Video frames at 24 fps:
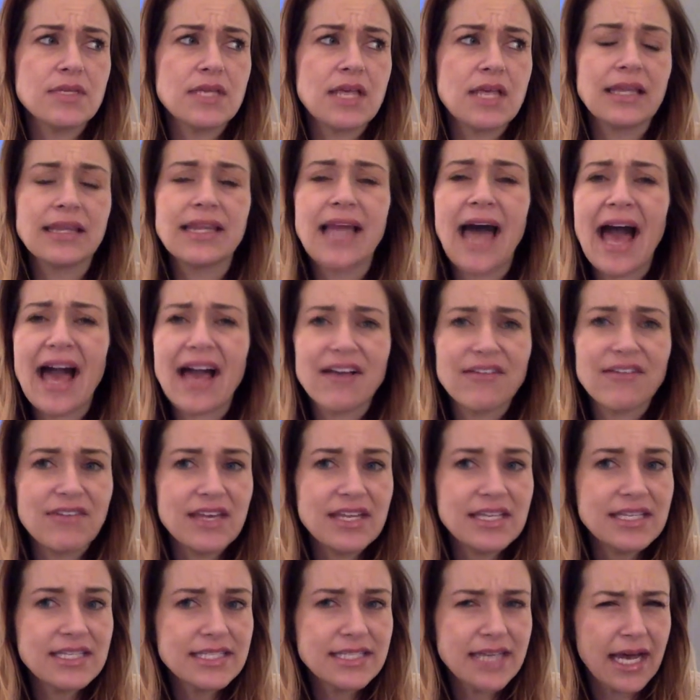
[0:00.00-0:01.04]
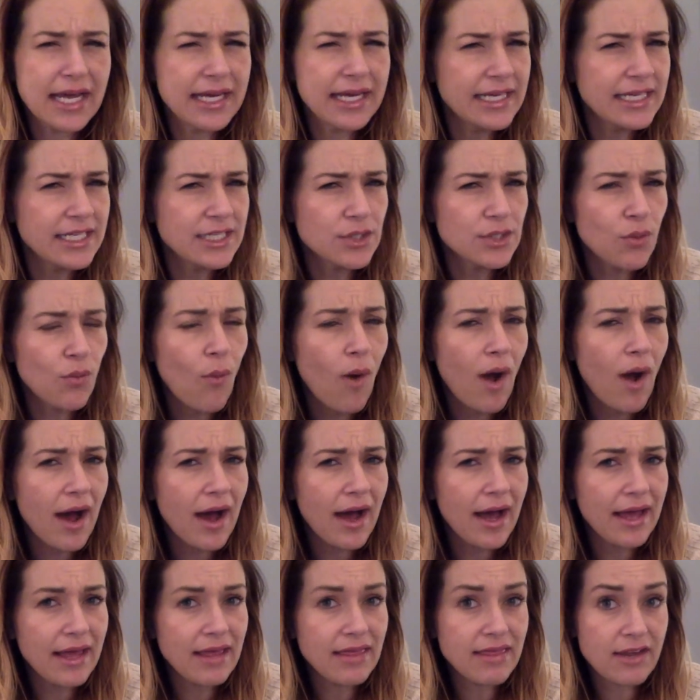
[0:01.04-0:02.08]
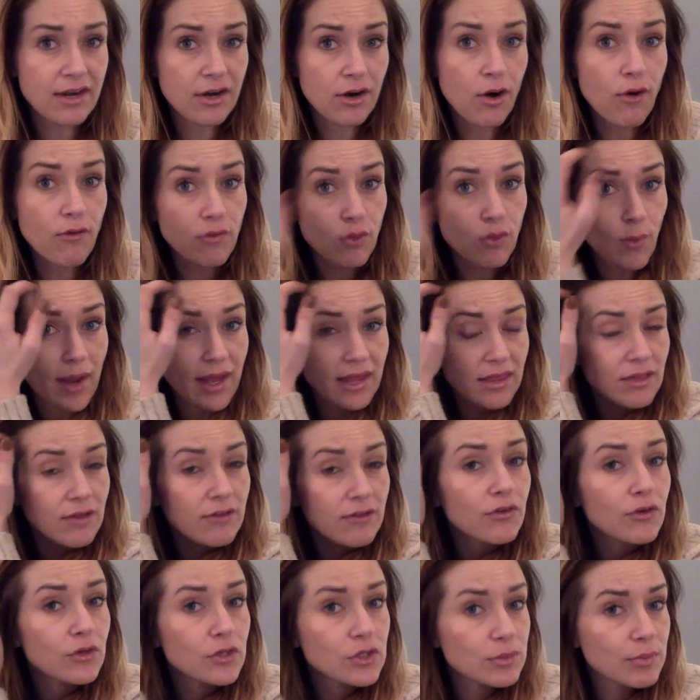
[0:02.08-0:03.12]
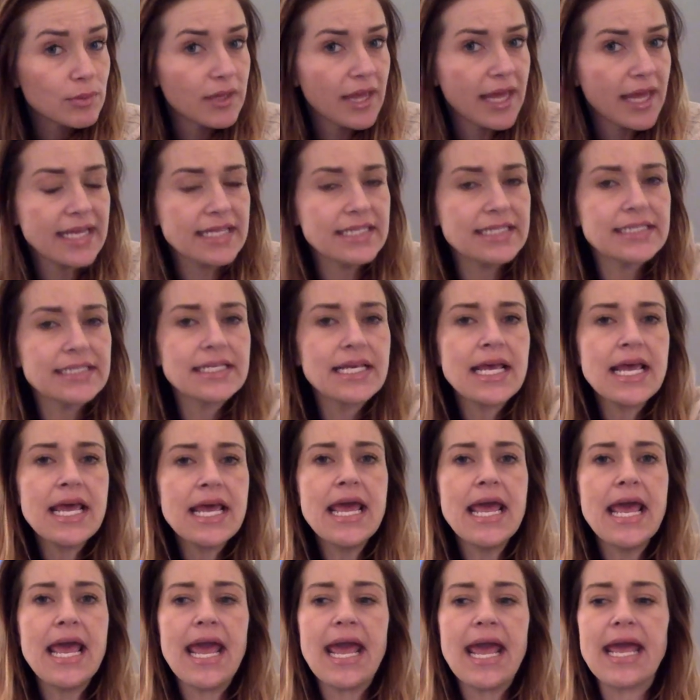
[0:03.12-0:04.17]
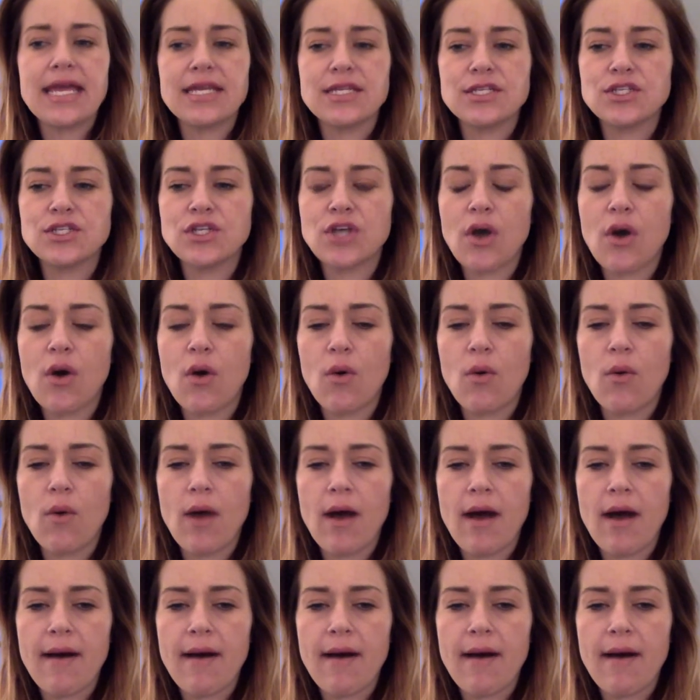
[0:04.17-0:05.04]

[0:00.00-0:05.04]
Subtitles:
lack of insight into why they're overweight in the first place, and so